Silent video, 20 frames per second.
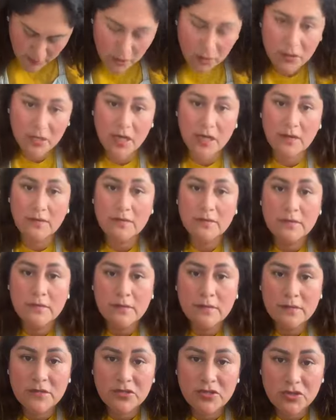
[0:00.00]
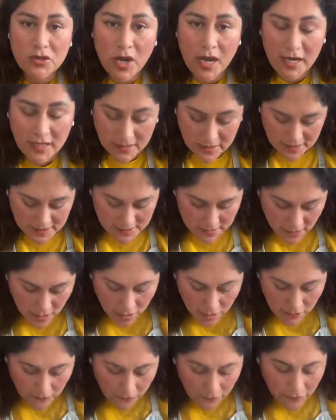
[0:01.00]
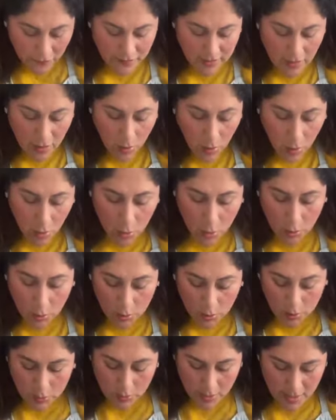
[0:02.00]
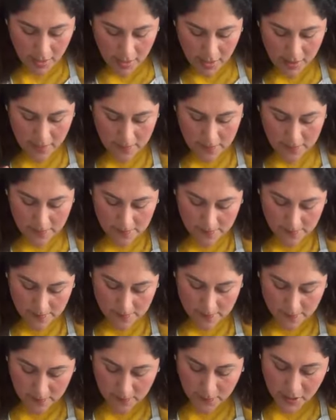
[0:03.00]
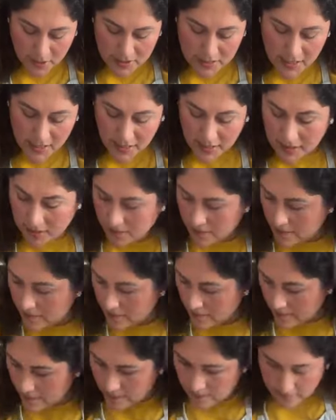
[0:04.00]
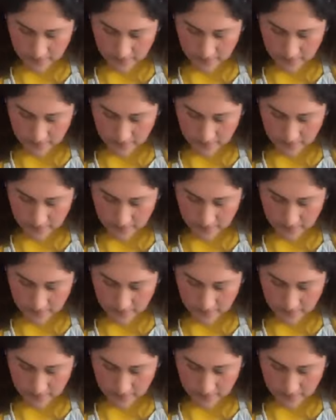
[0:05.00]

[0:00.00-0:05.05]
I'm gonna try this color for the whole pumpkin,